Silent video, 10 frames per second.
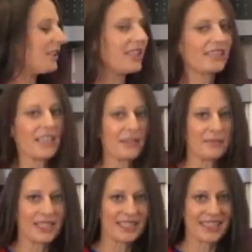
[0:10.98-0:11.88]
but we'll let
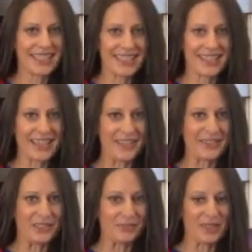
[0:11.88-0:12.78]
them sit in
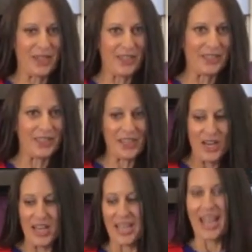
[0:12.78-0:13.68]
there a little bit longer.
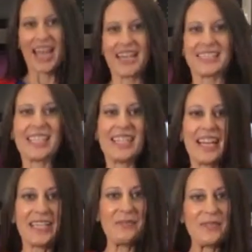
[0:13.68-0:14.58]
And
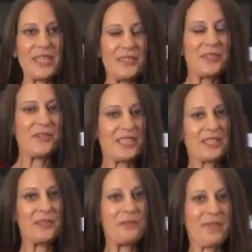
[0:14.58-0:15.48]
tonight we are
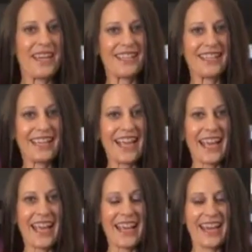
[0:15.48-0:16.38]
going to
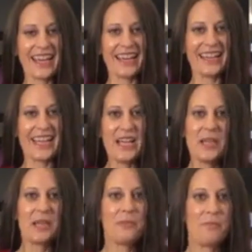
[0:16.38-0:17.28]
make a
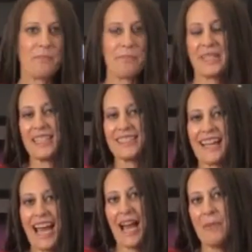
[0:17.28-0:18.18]

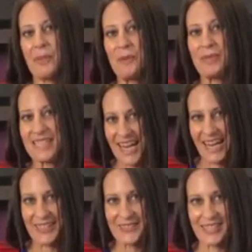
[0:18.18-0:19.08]
beet apple
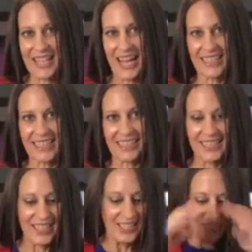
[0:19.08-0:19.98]
potato salad.
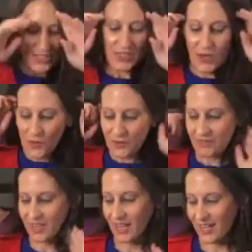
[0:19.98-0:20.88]
So
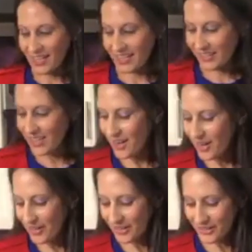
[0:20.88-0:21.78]
we've got
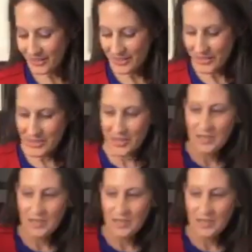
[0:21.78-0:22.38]
our